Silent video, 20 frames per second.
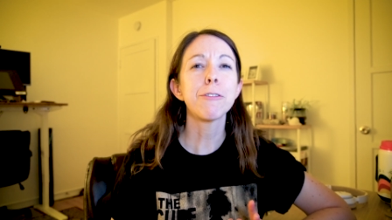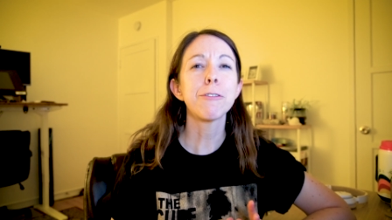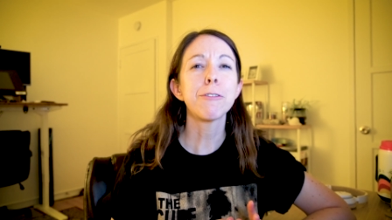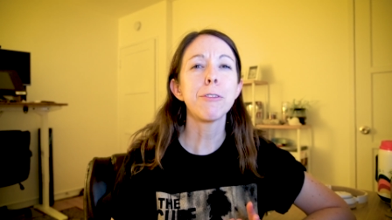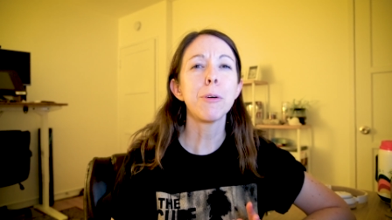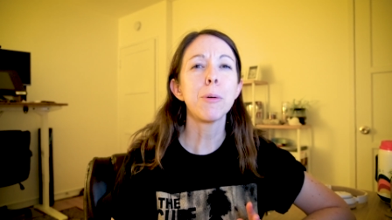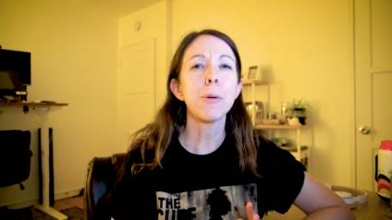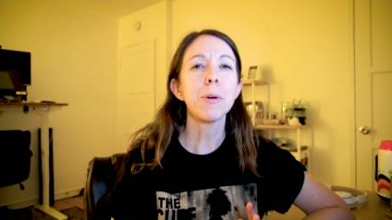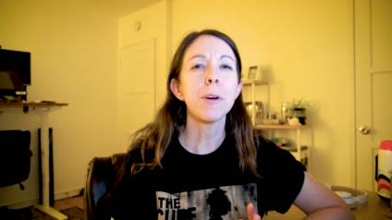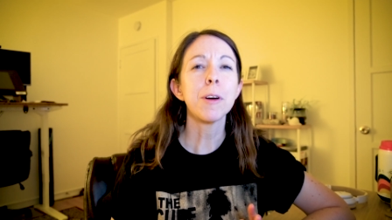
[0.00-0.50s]

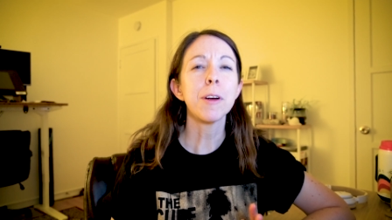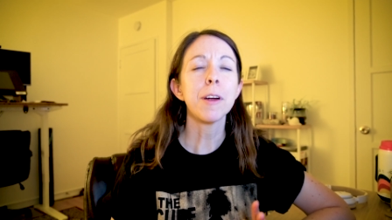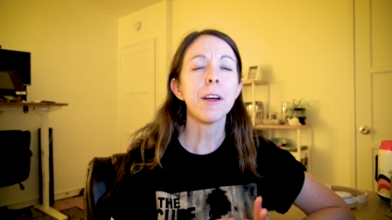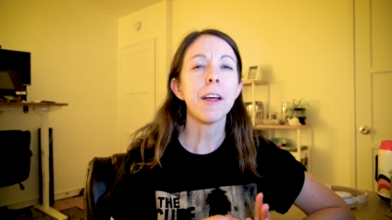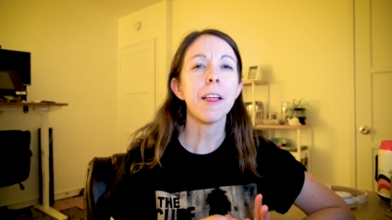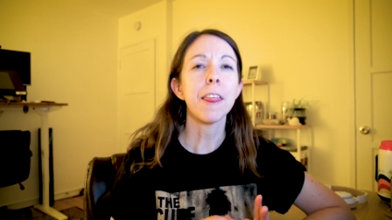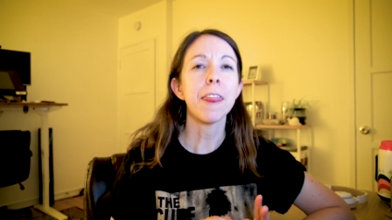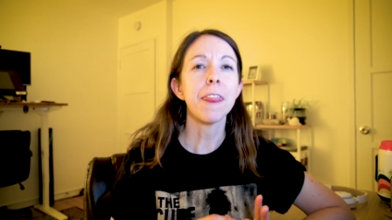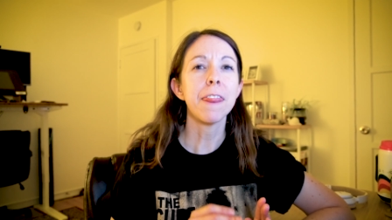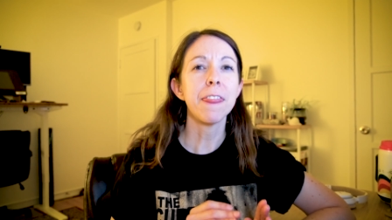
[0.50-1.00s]

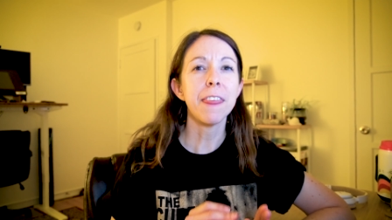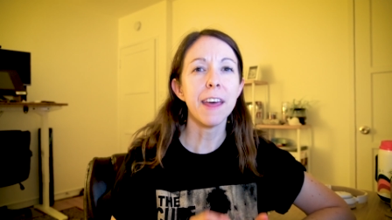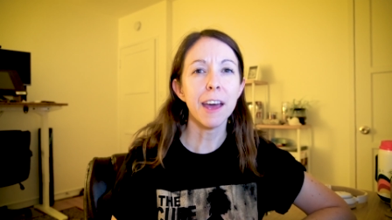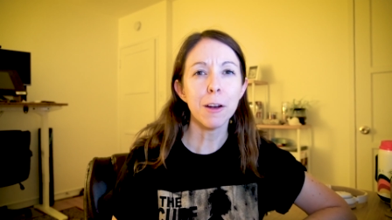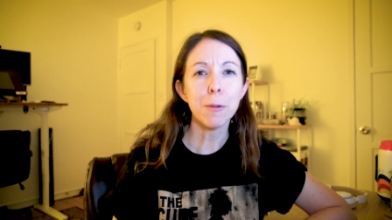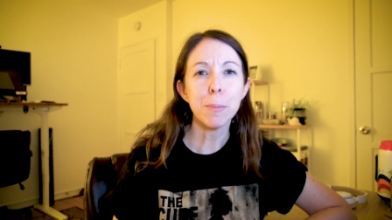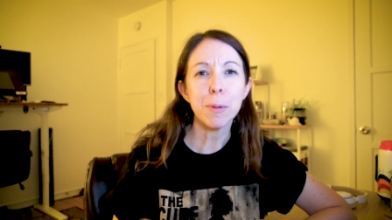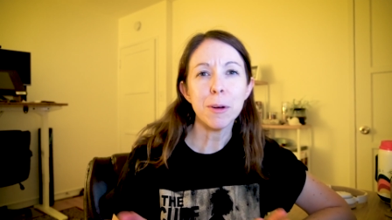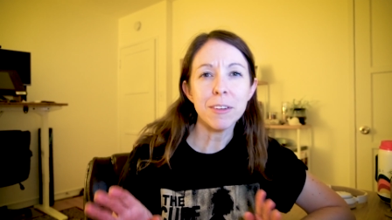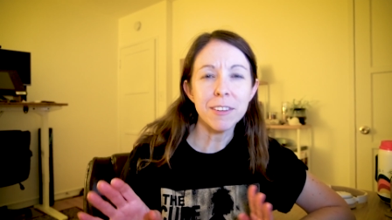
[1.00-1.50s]
For
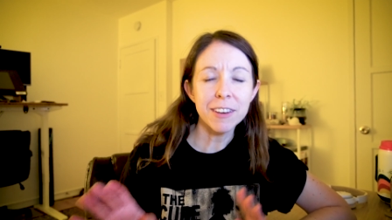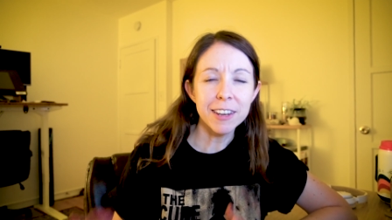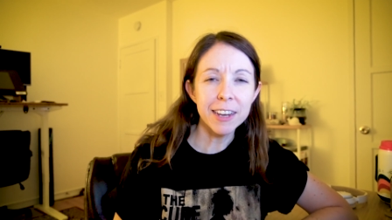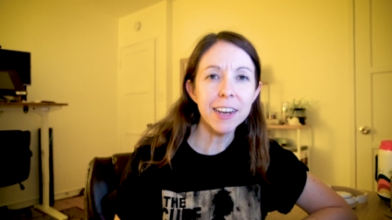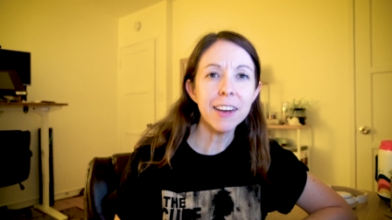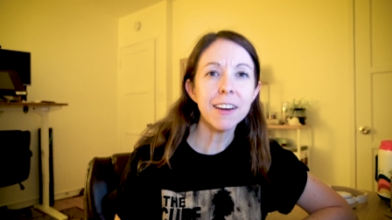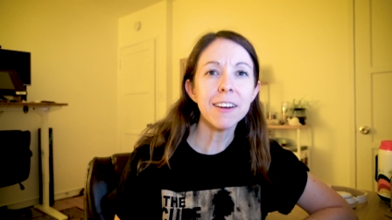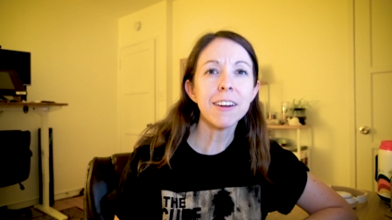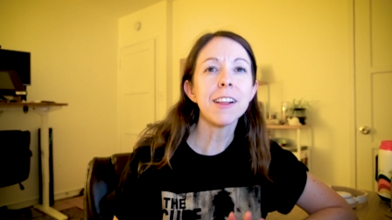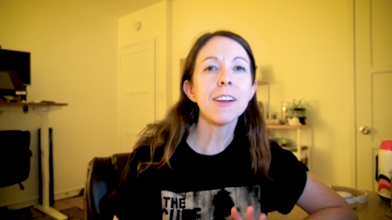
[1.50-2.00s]
that
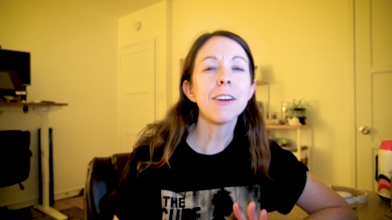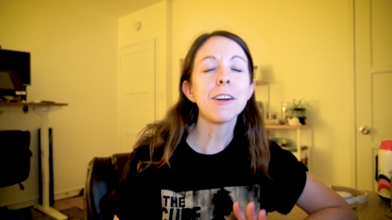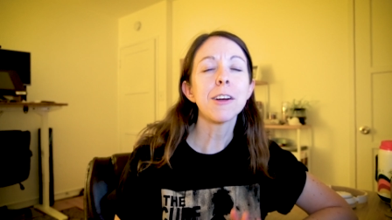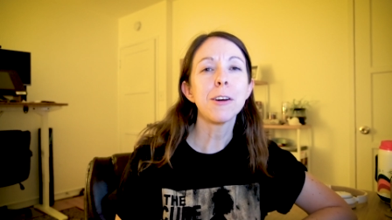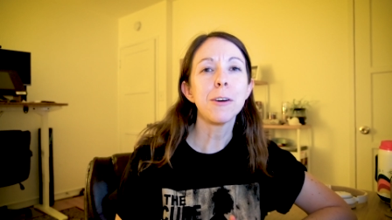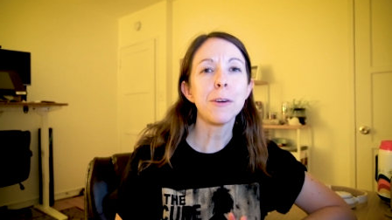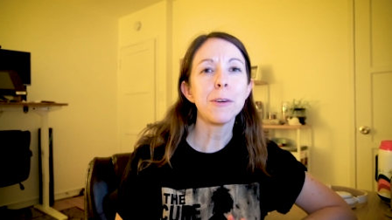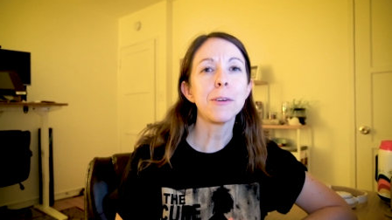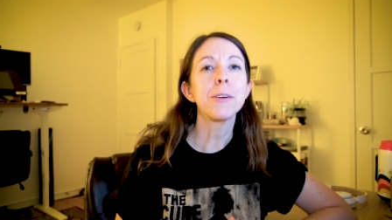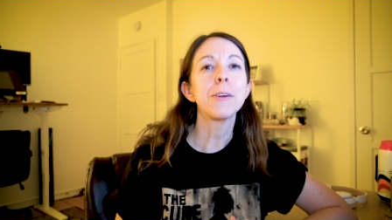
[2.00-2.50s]
particular
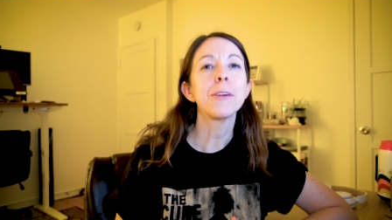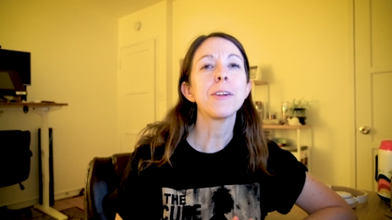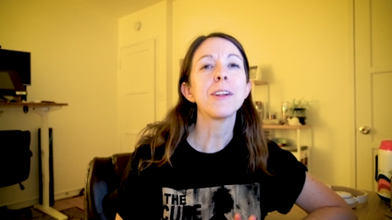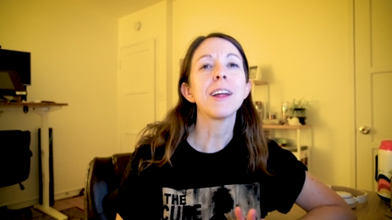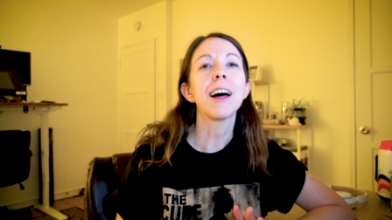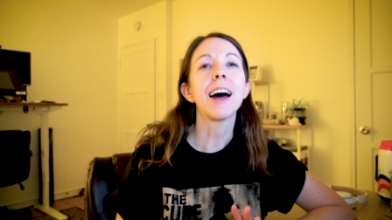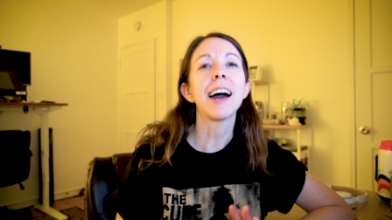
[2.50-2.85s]
goal,